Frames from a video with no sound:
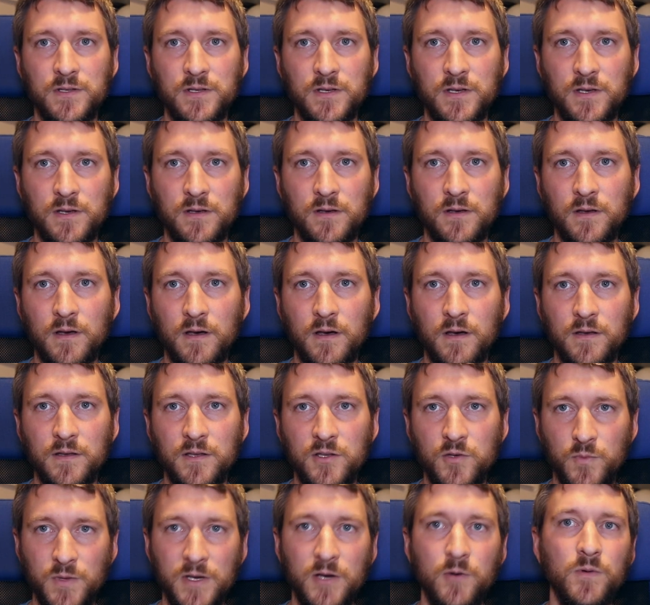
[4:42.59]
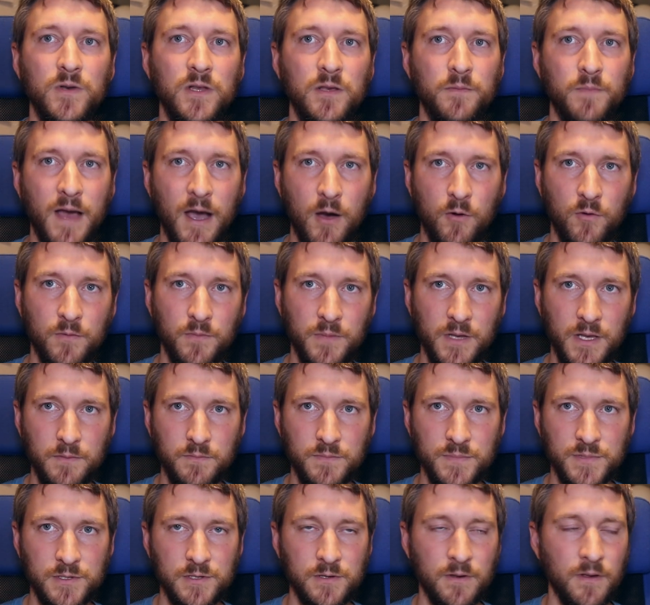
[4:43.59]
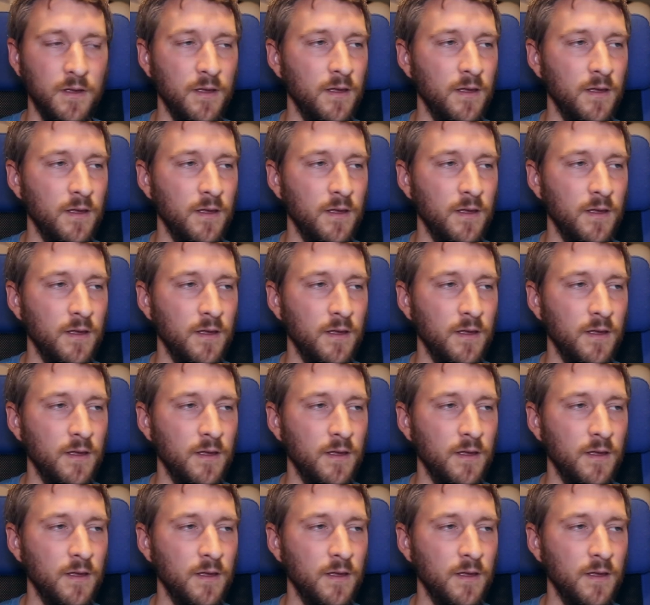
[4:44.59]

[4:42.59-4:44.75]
the Ubiquiti power beams.